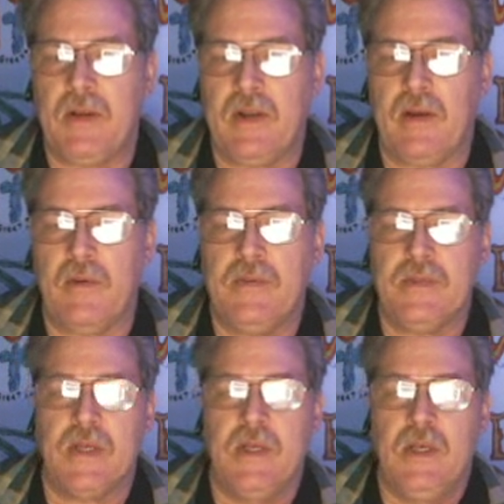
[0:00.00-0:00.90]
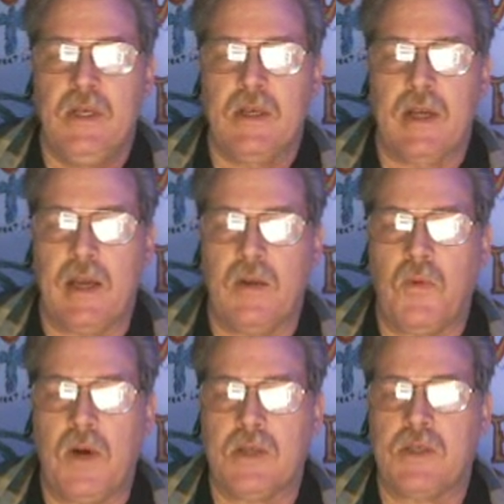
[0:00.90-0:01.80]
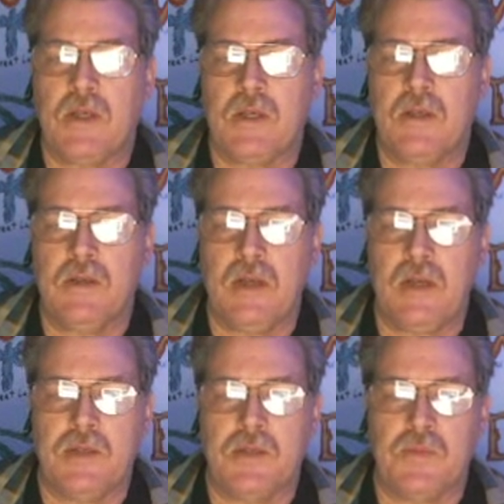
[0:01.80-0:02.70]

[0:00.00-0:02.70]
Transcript: and I was kind of watching us